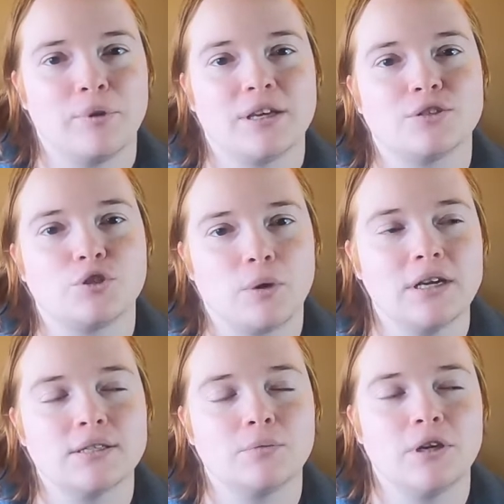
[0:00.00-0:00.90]
because
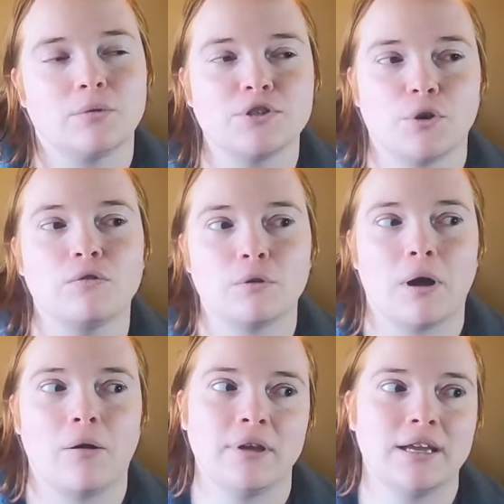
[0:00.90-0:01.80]
twice a week was
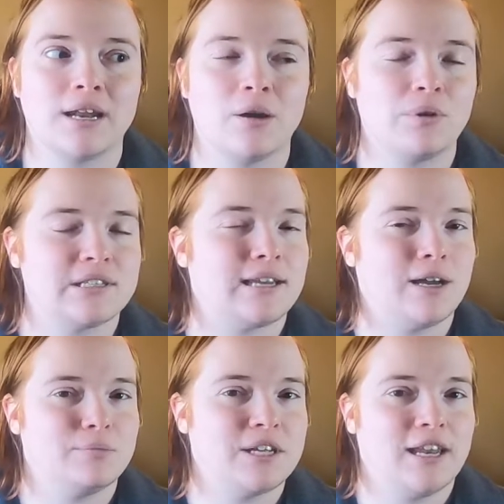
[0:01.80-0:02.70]
overwhelming and I wasn't
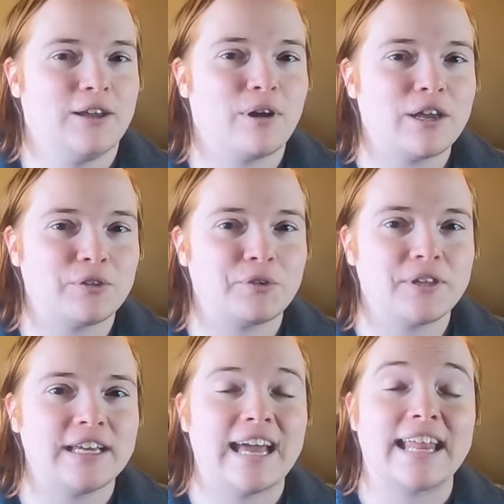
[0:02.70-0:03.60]
updating
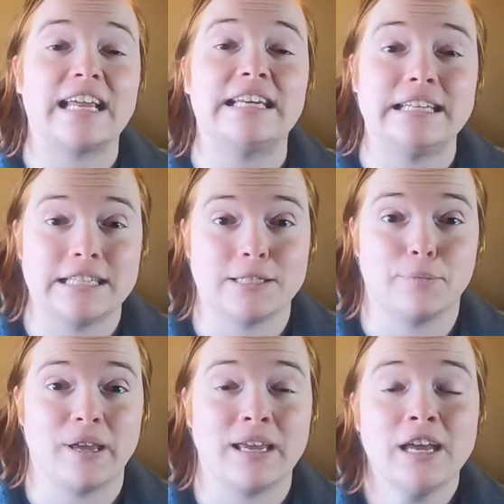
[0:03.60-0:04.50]
regularly, and I need to
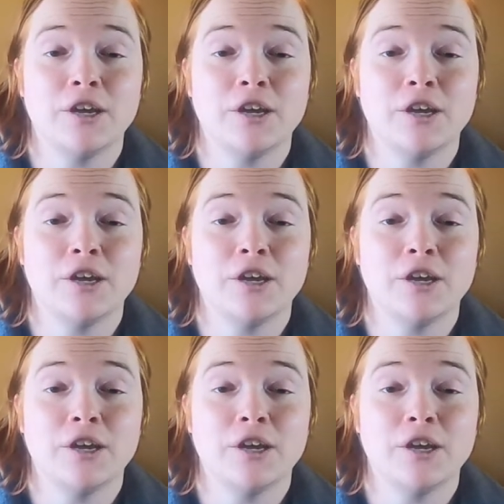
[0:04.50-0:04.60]
be.